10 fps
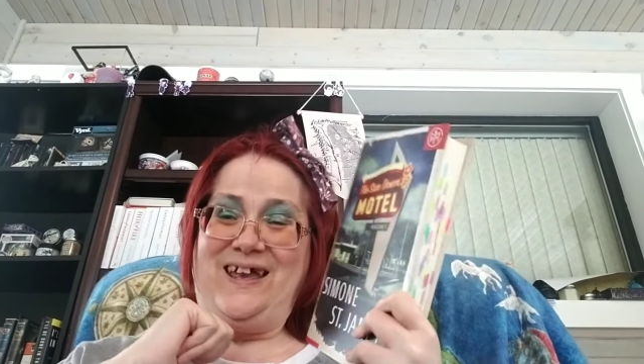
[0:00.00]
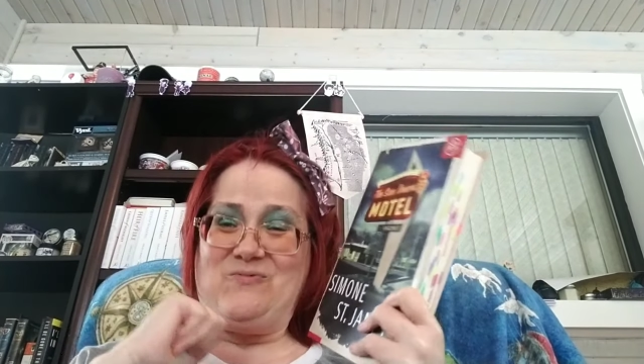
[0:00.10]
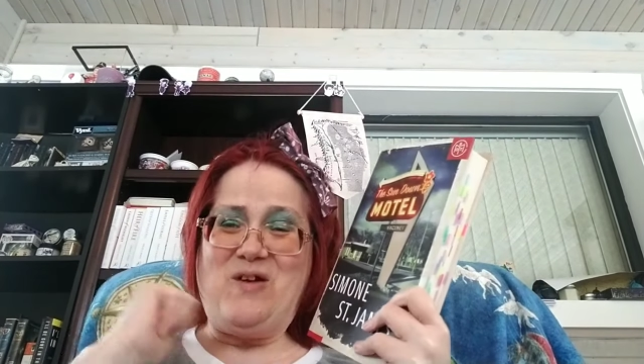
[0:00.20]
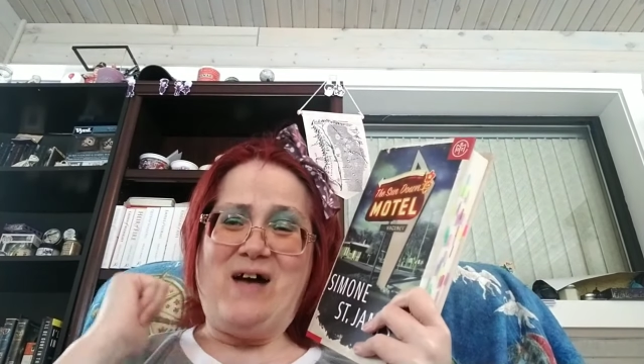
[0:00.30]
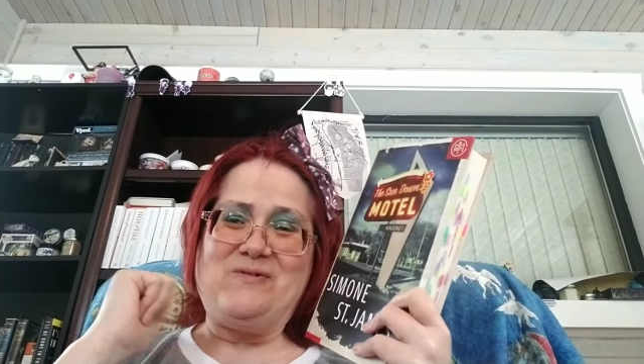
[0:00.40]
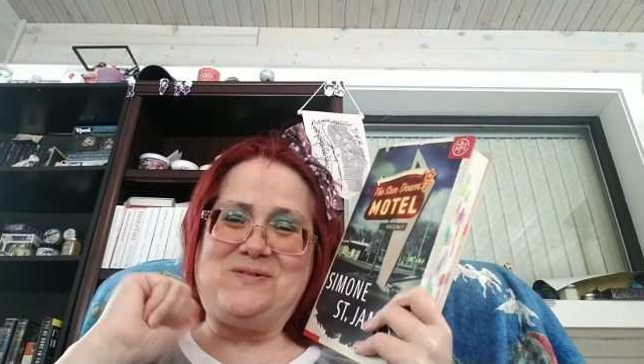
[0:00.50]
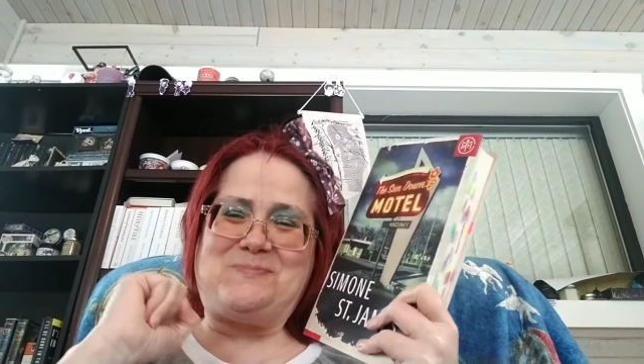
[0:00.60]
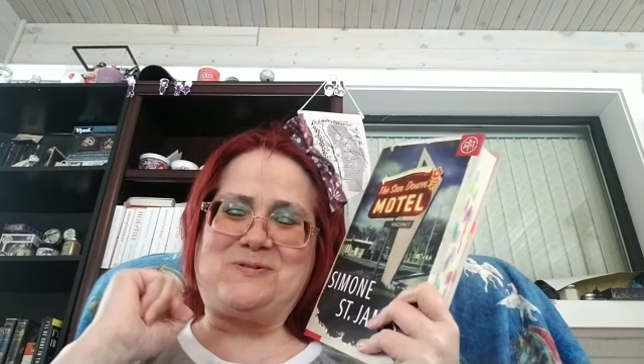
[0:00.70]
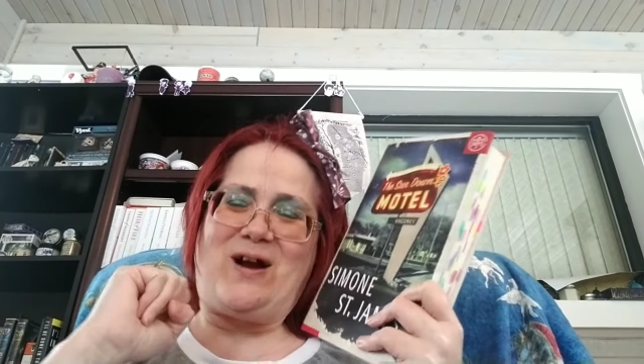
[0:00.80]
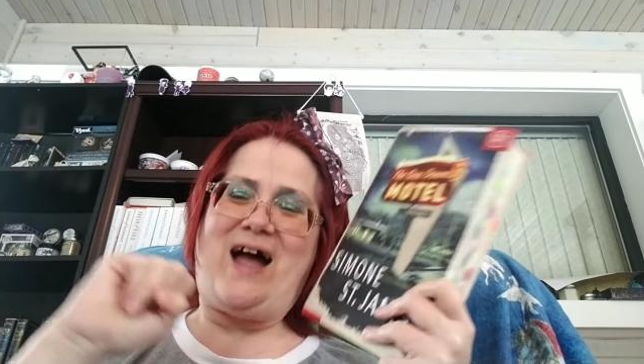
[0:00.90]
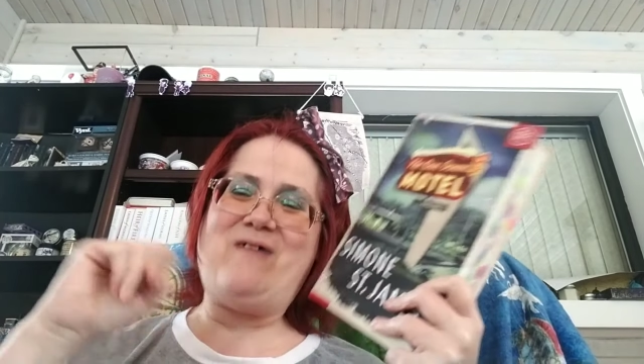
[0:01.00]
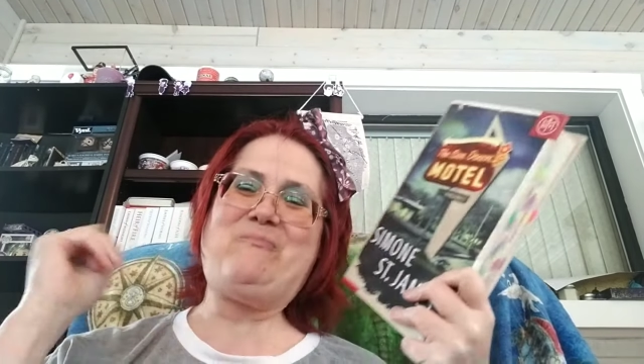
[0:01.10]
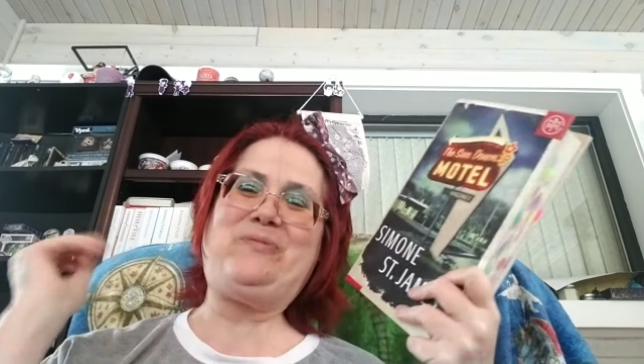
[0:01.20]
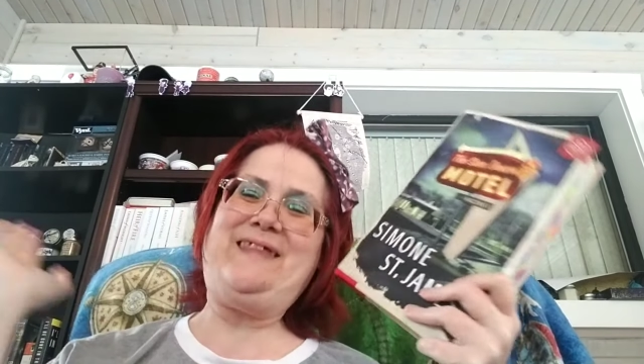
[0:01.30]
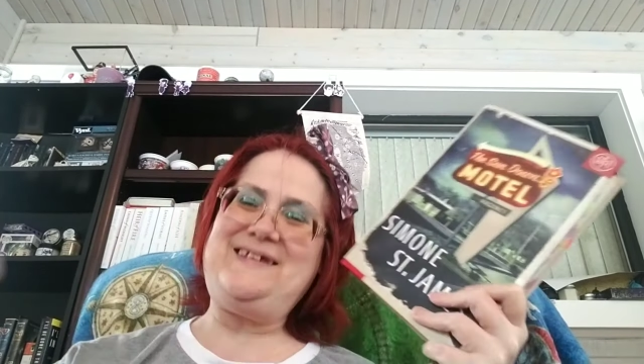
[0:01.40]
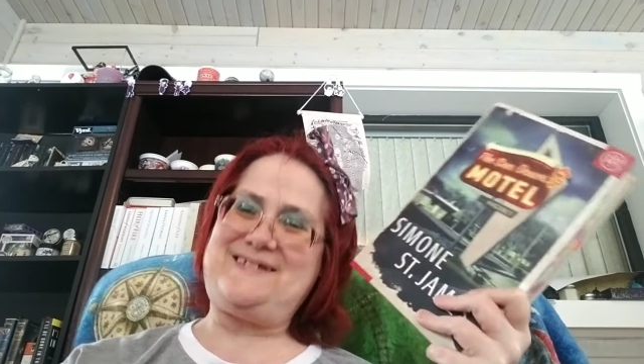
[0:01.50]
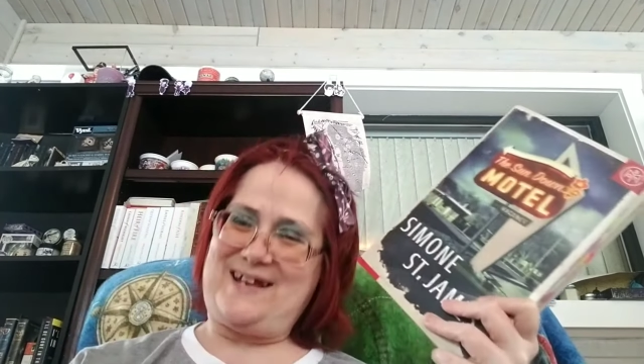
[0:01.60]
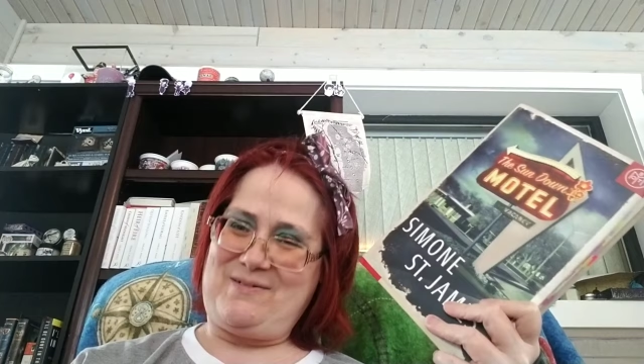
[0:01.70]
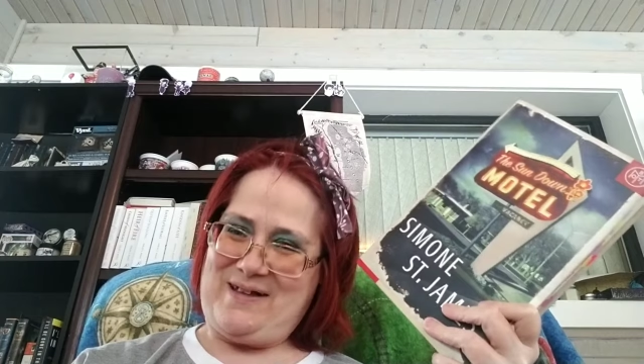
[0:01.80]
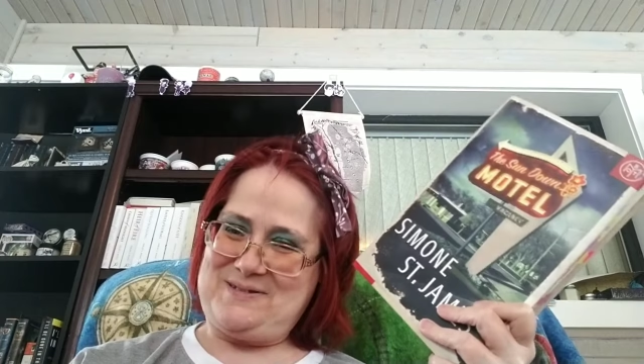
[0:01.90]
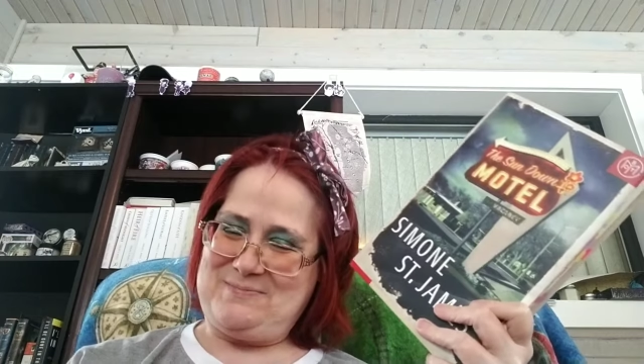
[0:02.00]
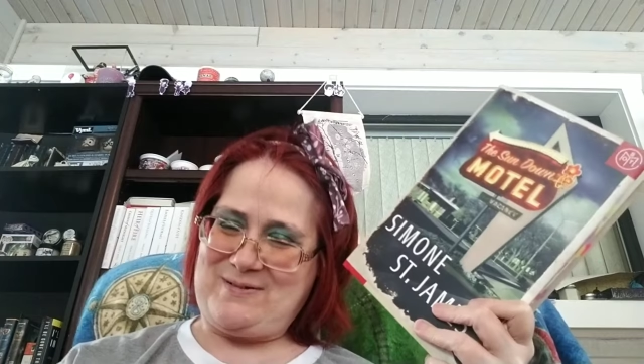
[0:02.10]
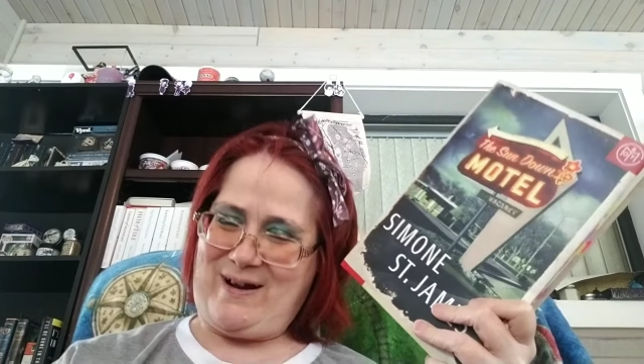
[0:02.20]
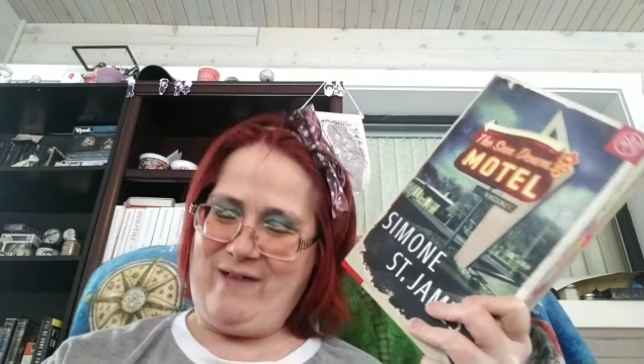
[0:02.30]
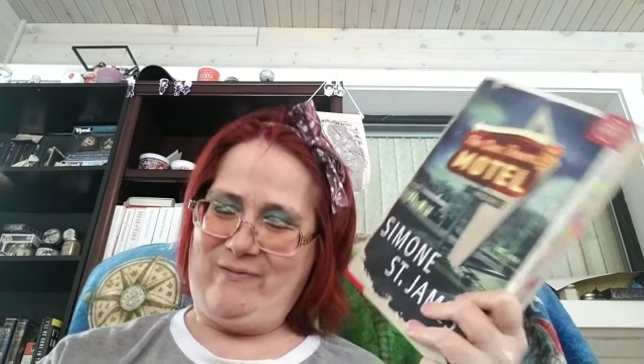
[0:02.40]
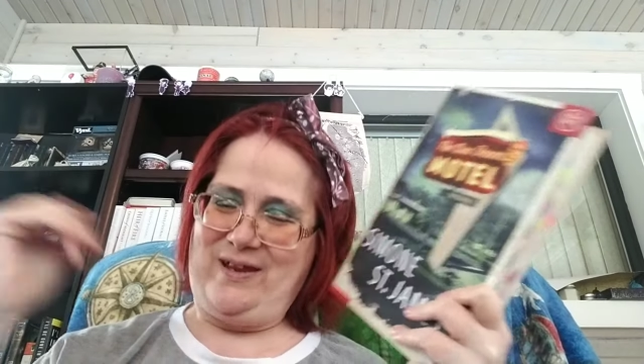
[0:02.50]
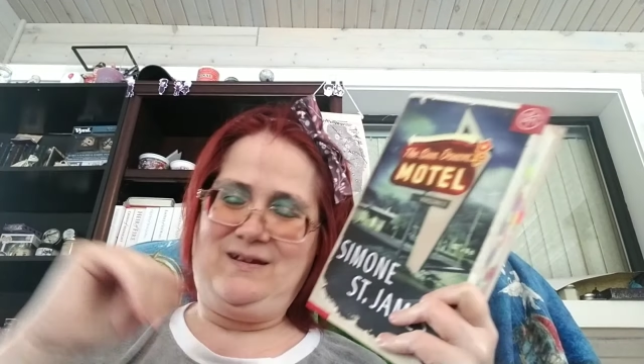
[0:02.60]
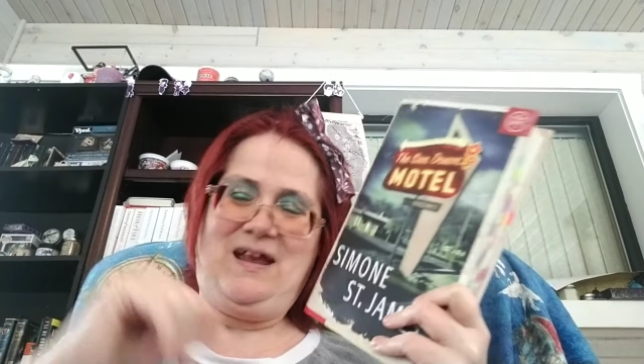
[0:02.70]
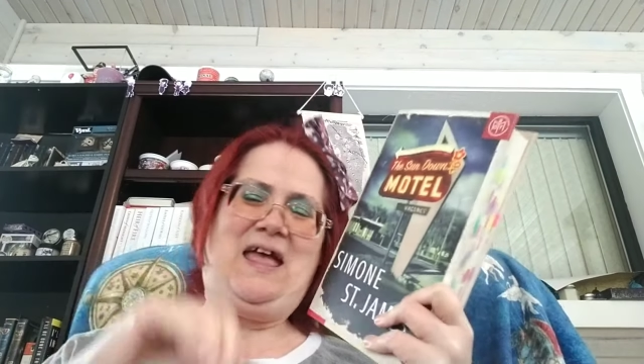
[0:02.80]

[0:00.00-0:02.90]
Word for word: If you haven't subscribed, please think about subscribing